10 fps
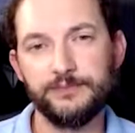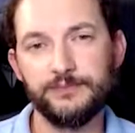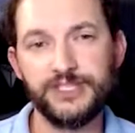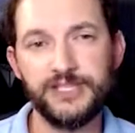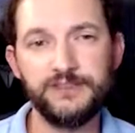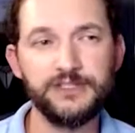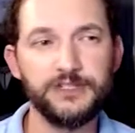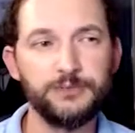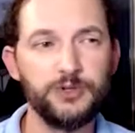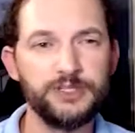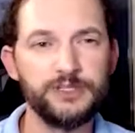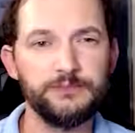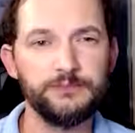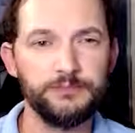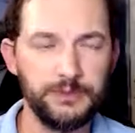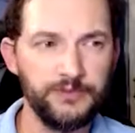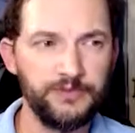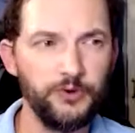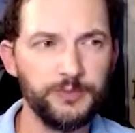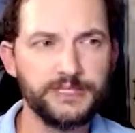Receive system hooks,
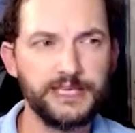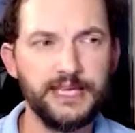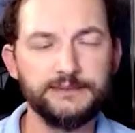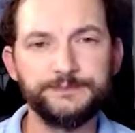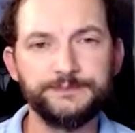perform a scan.